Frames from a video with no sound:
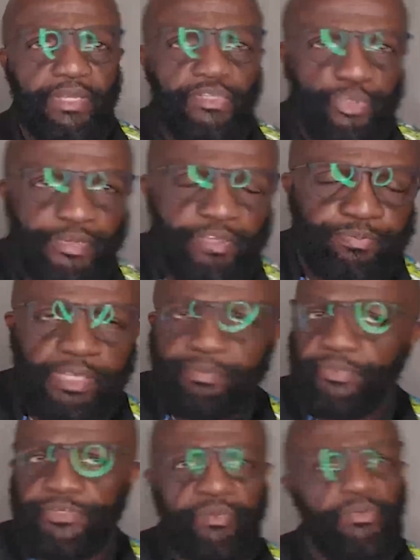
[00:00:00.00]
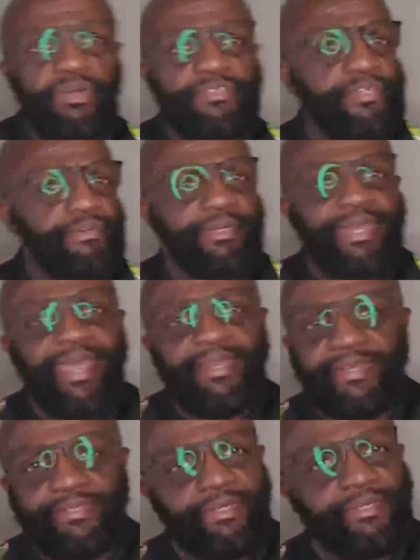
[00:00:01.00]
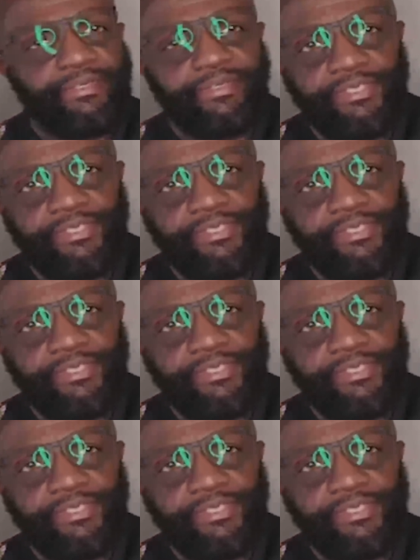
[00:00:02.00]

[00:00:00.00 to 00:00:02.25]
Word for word: So many people say, well, you know, God has nothing